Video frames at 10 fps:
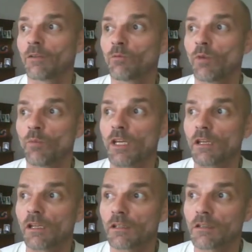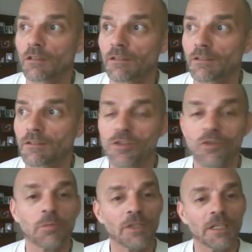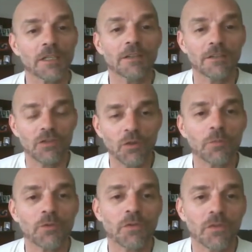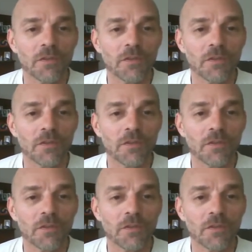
When we stop to